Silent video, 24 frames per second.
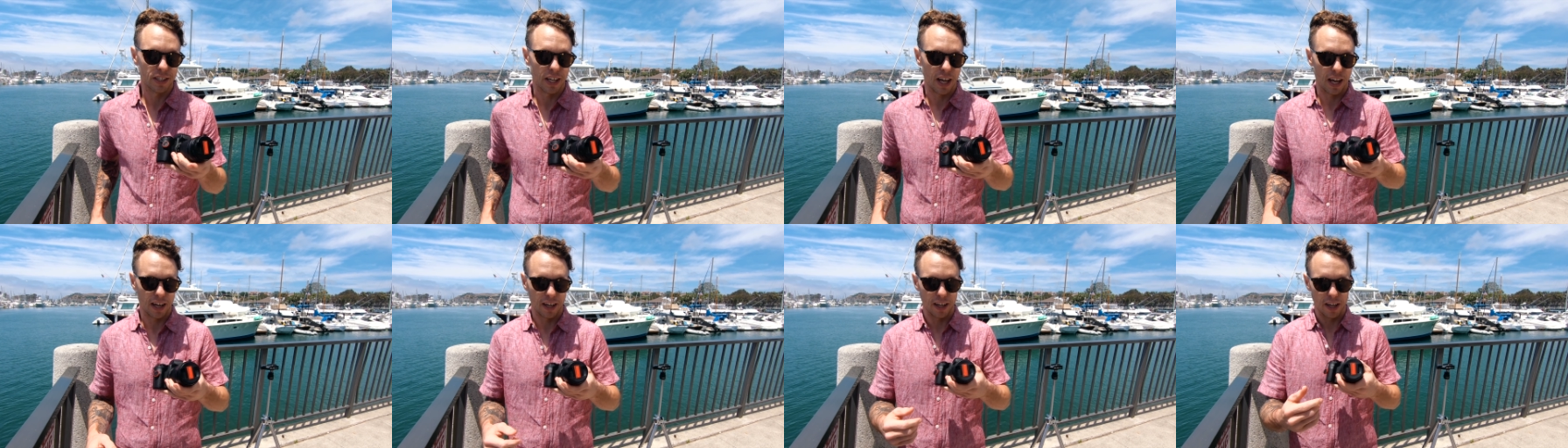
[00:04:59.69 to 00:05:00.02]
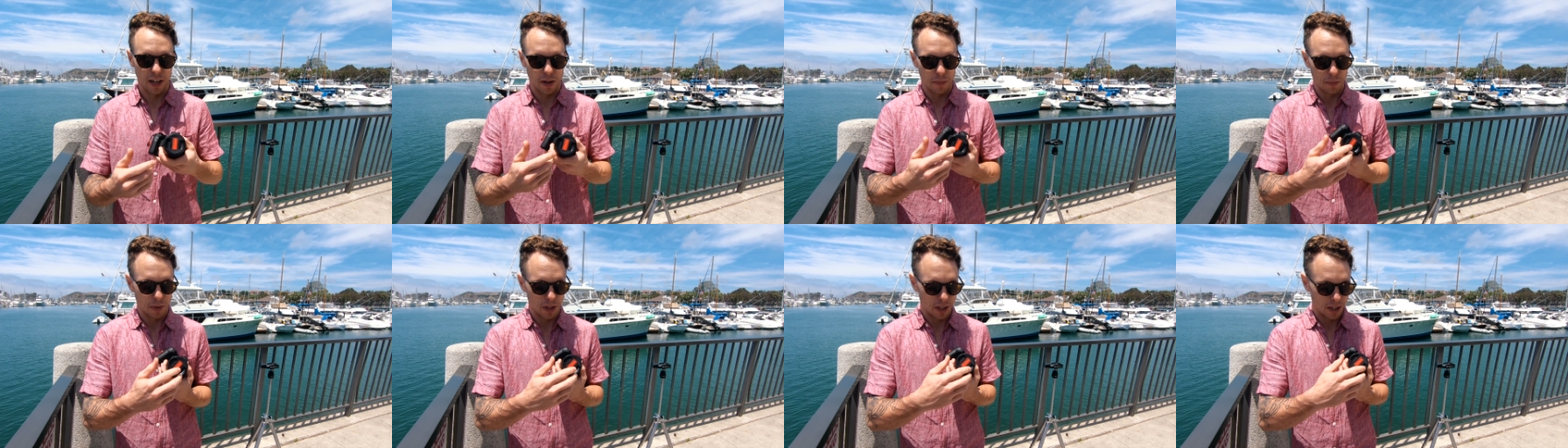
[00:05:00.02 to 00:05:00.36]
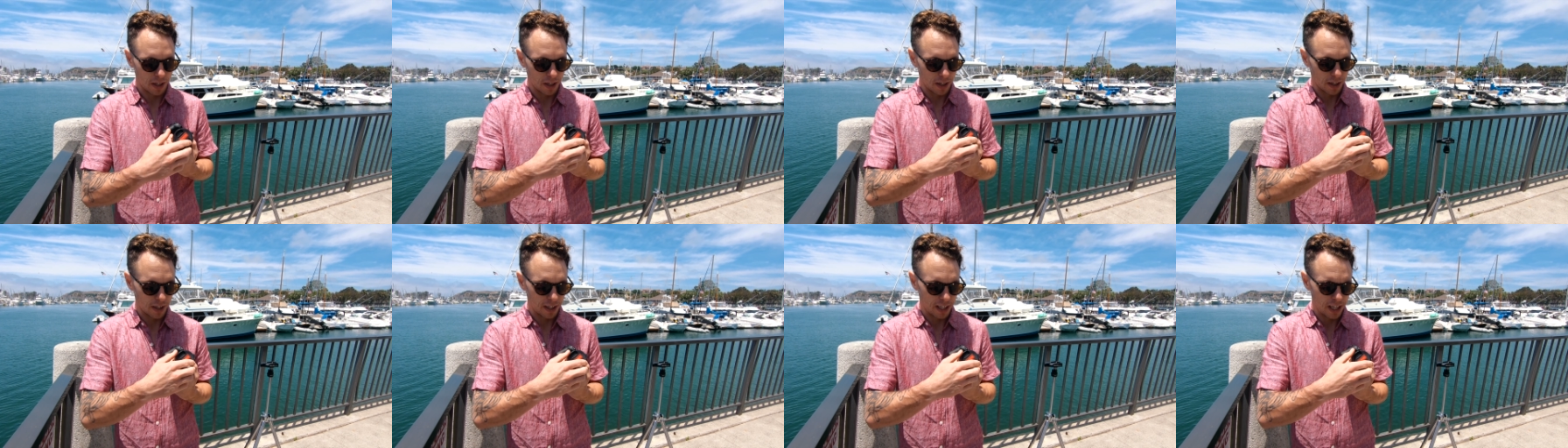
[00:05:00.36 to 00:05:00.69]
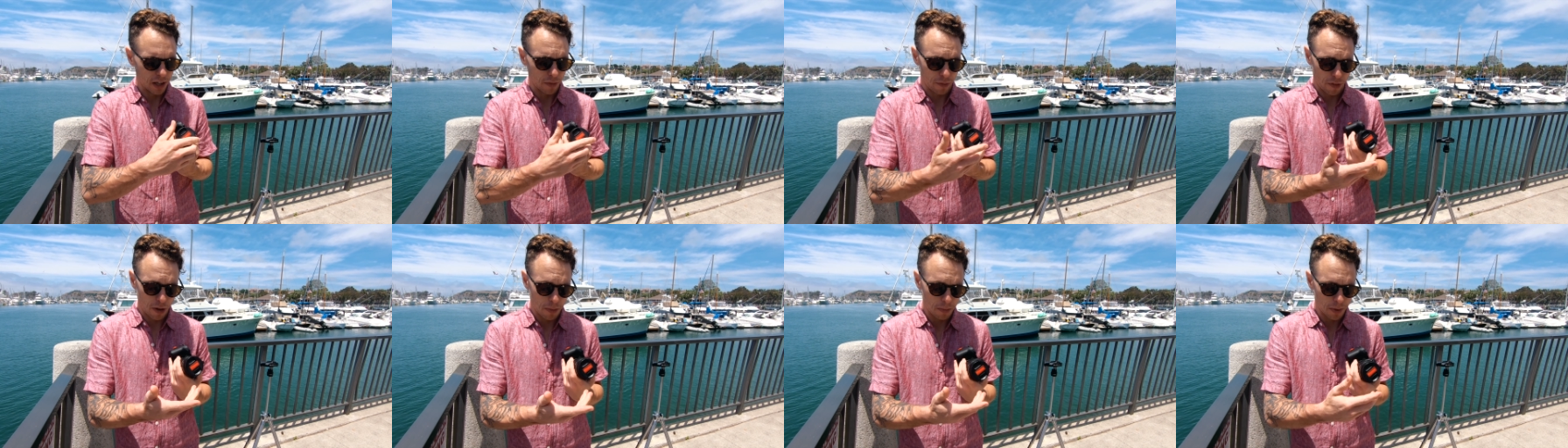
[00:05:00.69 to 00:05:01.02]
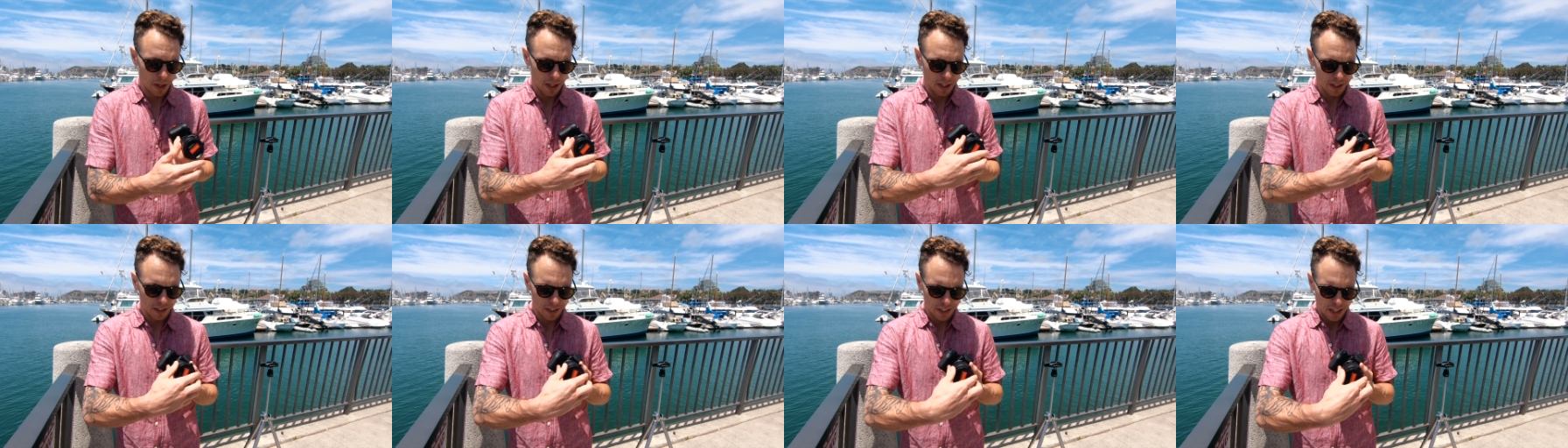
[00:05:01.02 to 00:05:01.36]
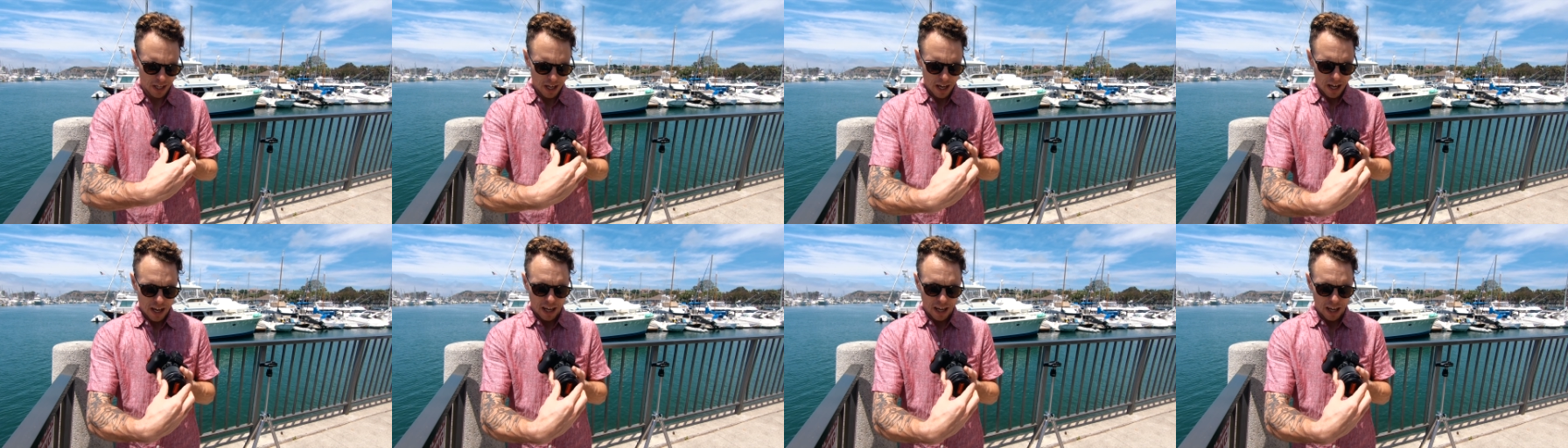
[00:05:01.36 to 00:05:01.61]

Canon M, uh, E F M lens,